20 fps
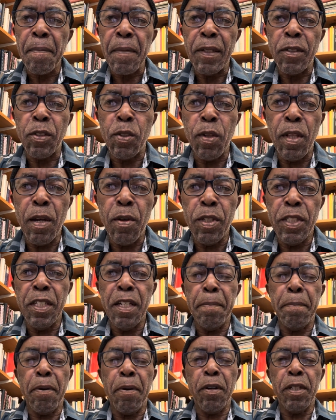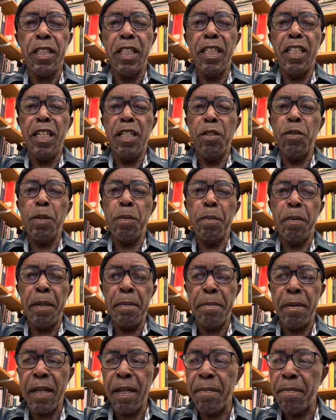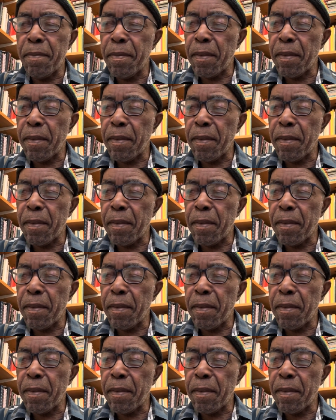So there was a report in a newspaper.